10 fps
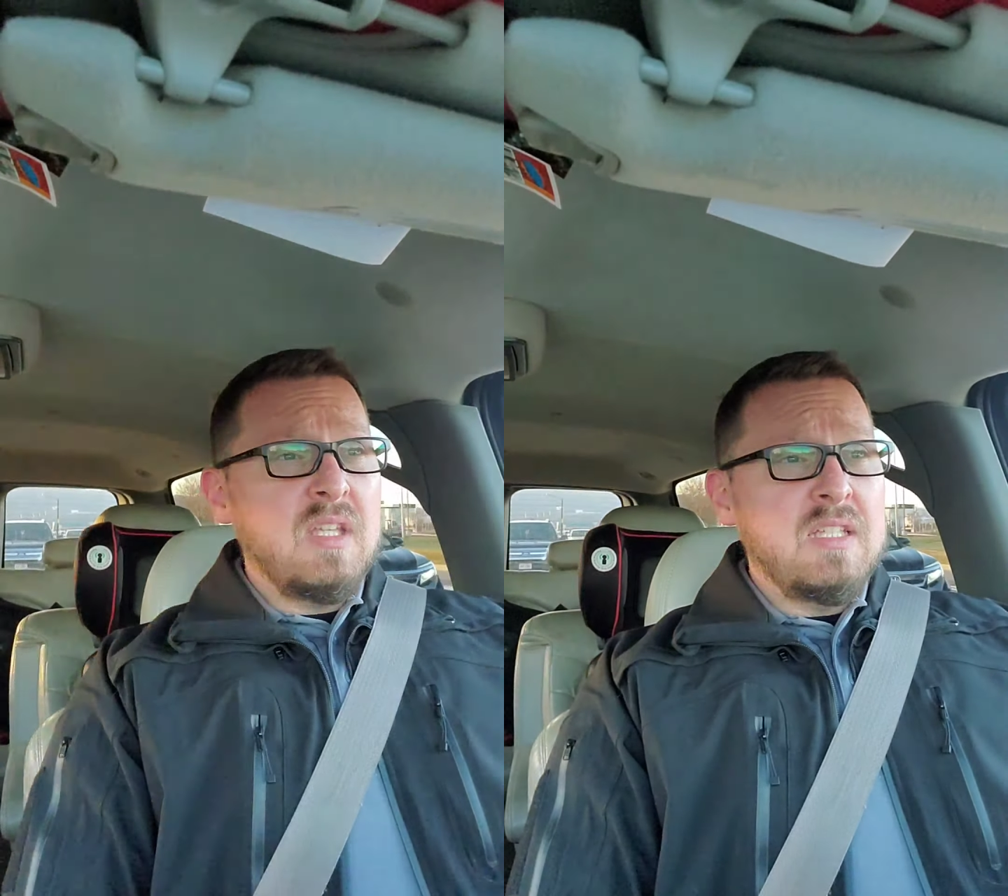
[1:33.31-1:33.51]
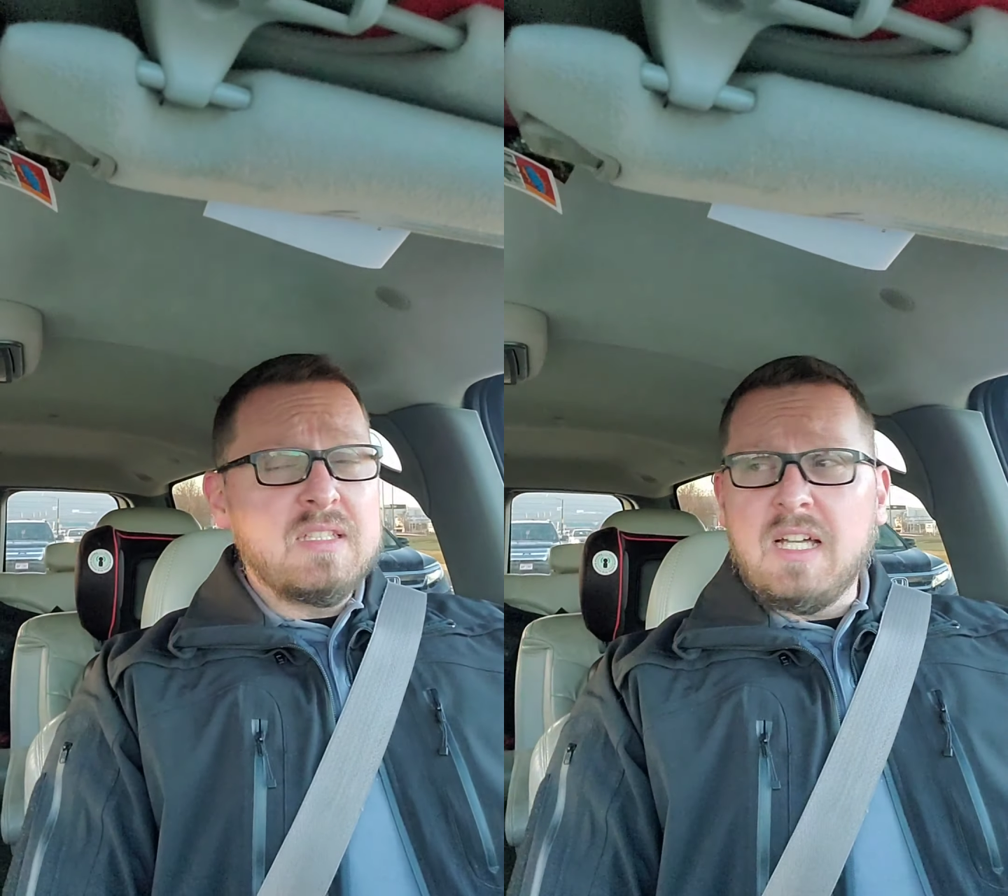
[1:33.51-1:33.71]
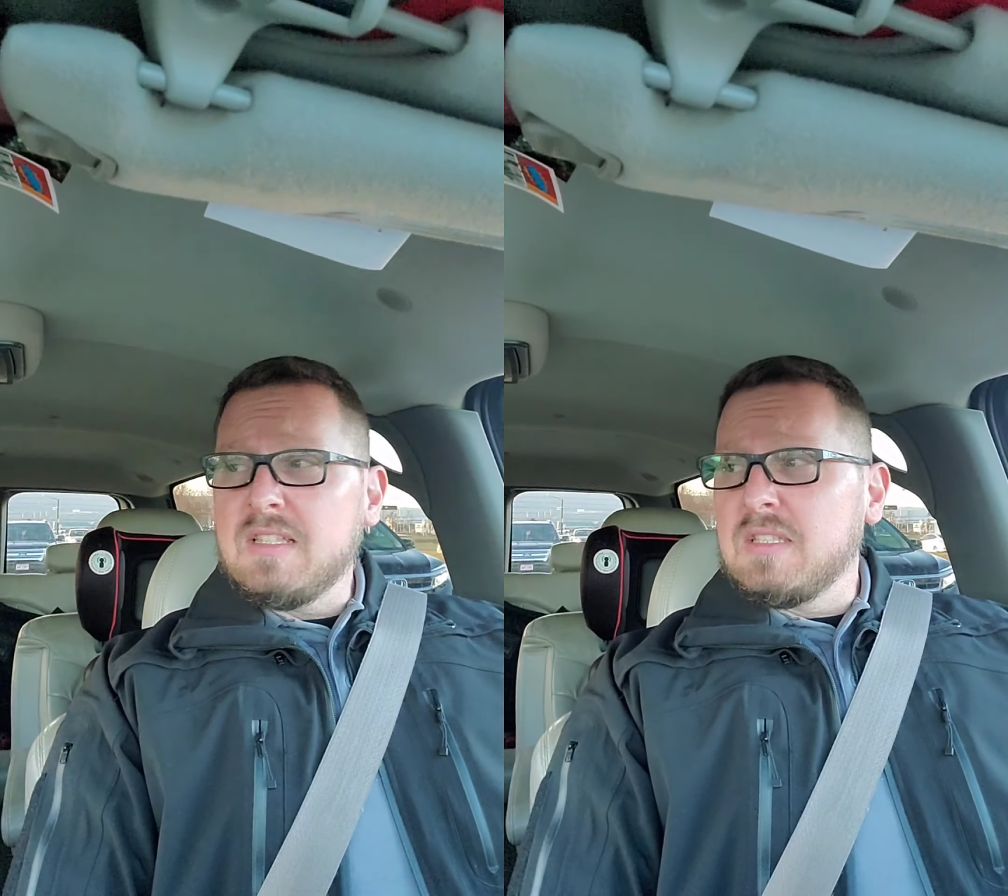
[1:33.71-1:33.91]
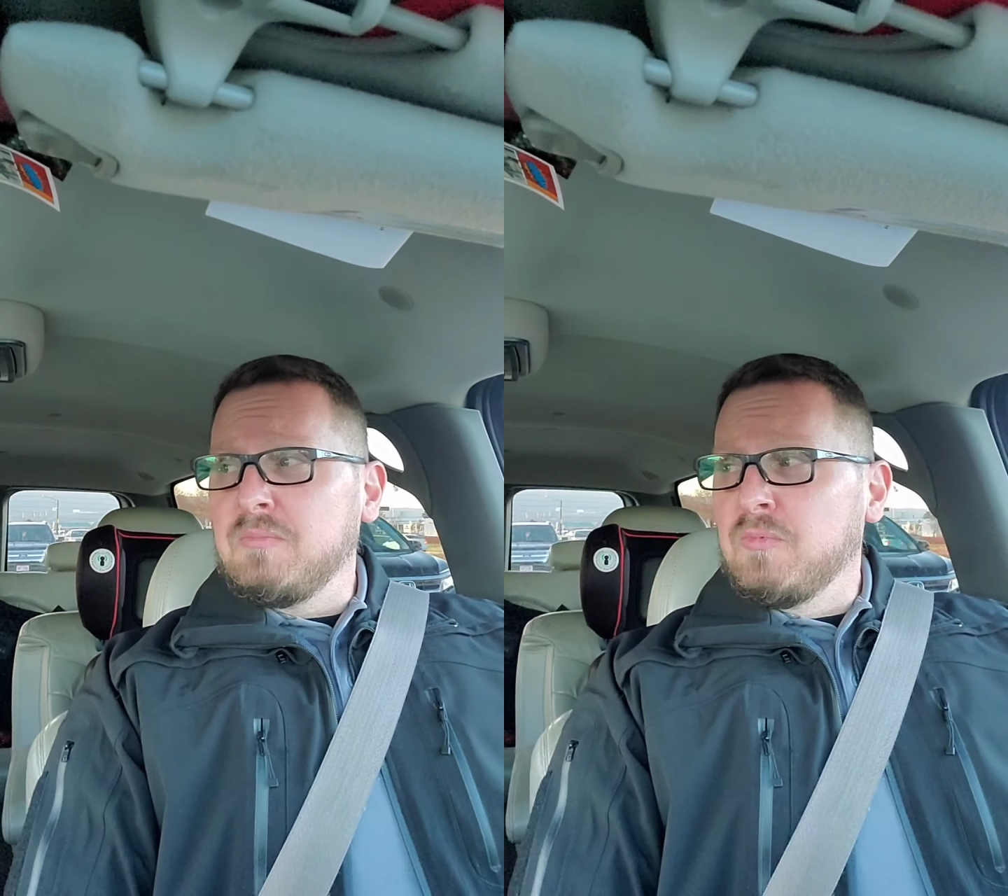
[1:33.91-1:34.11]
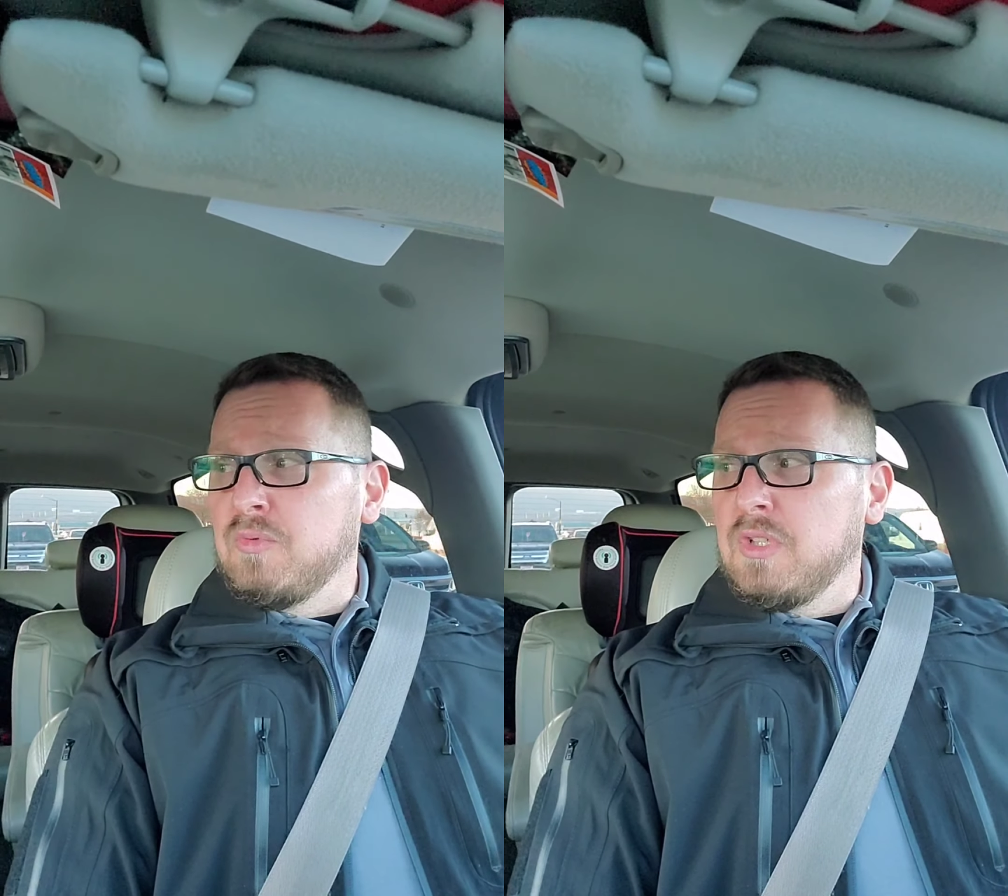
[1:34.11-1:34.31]
he's got
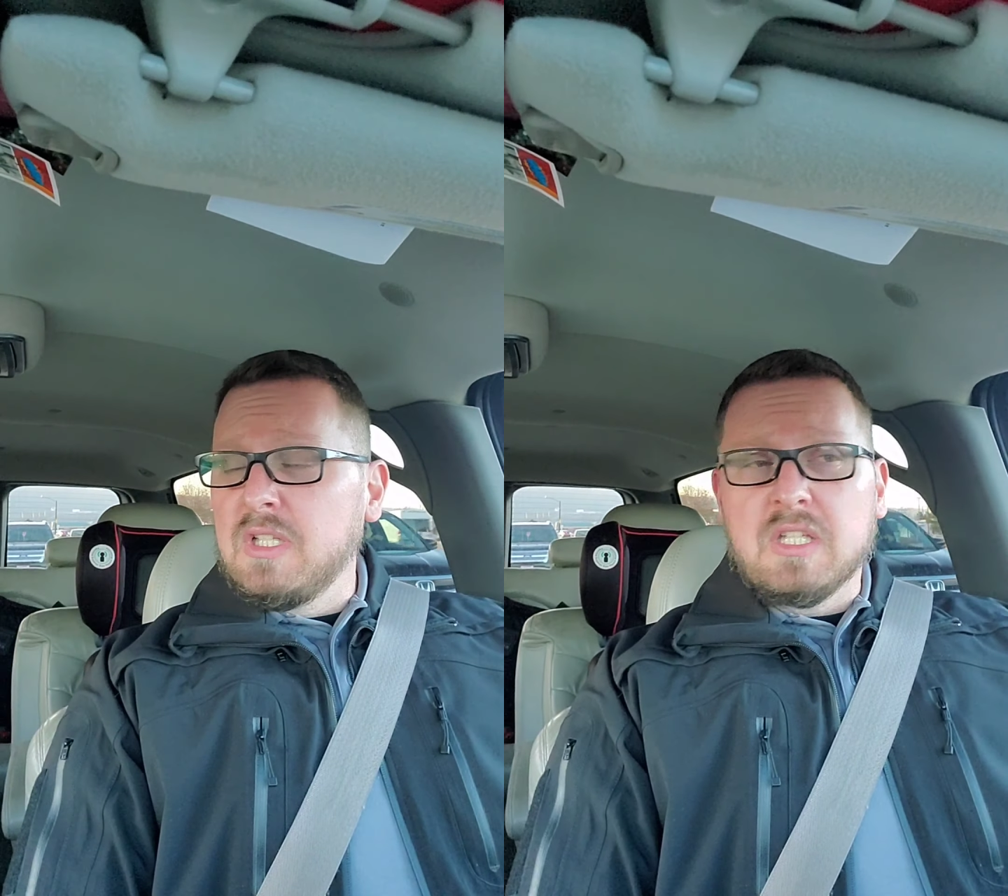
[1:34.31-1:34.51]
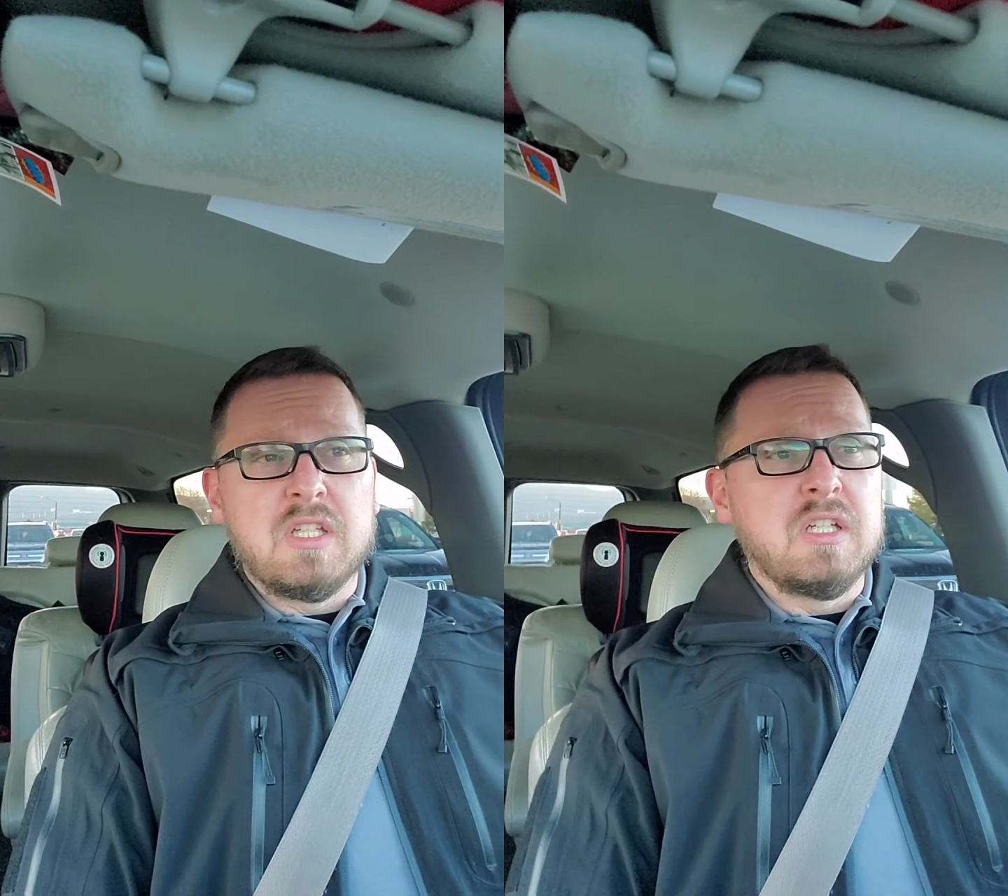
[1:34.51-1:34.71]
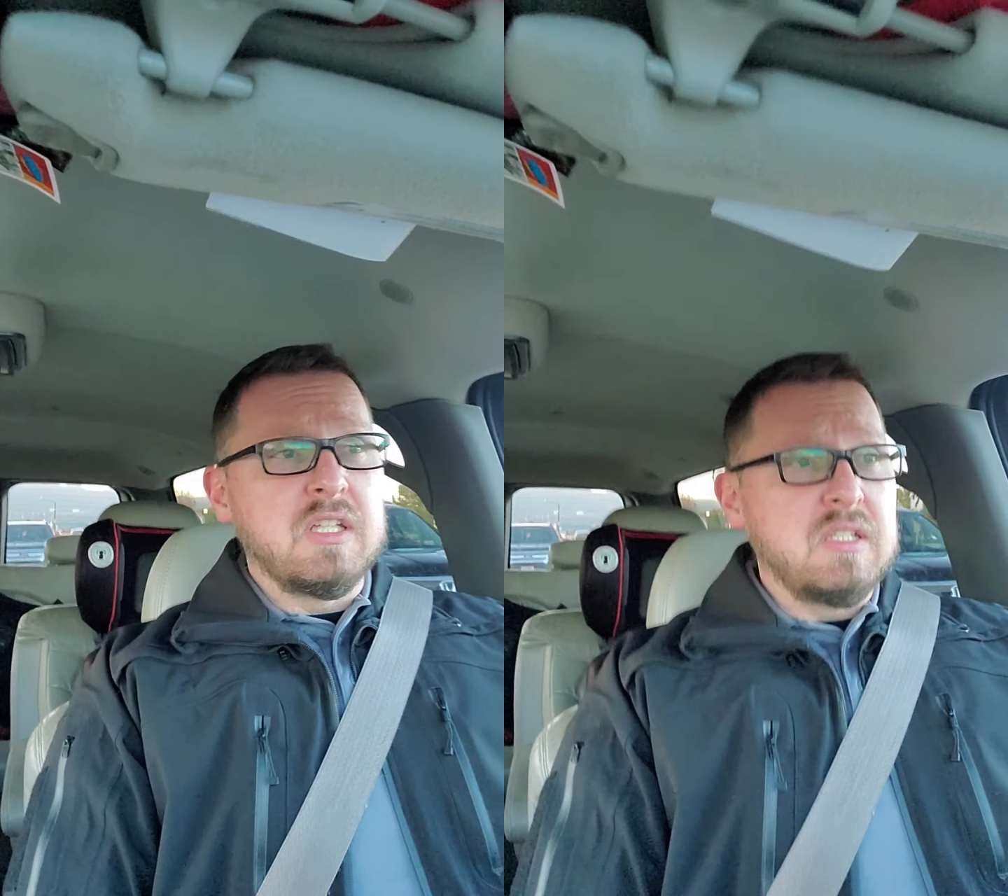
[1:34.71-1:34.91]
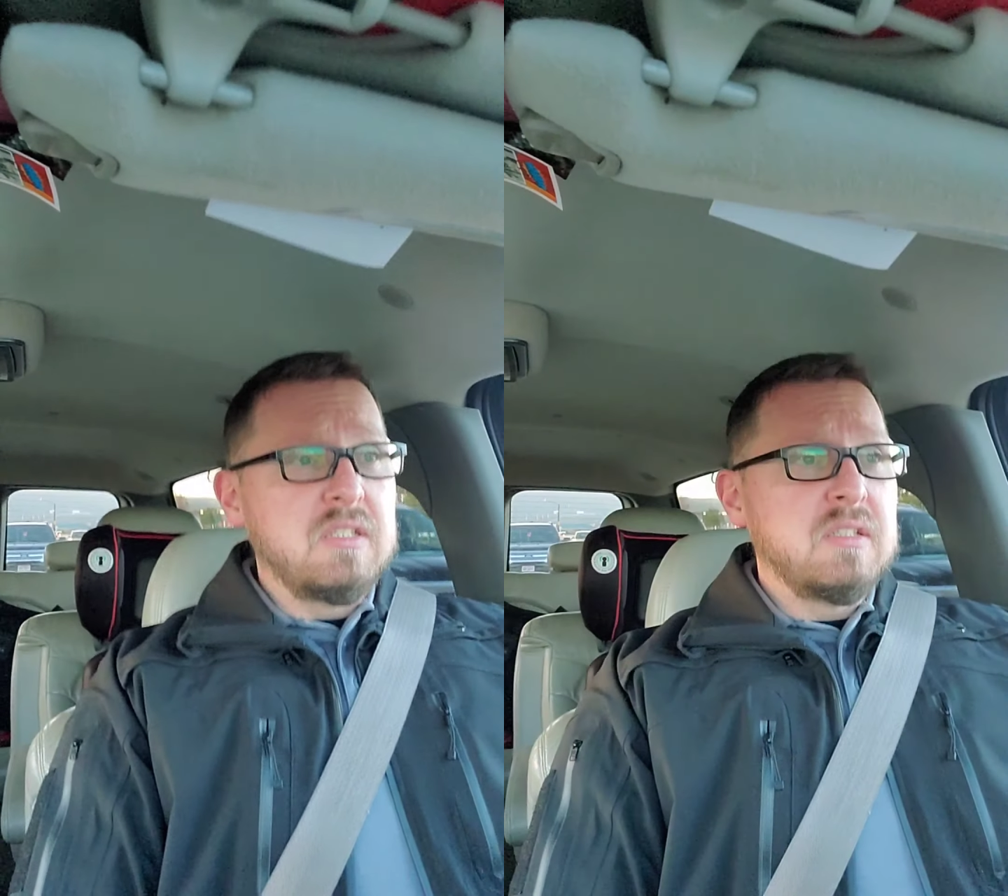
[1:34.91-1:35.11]
some really good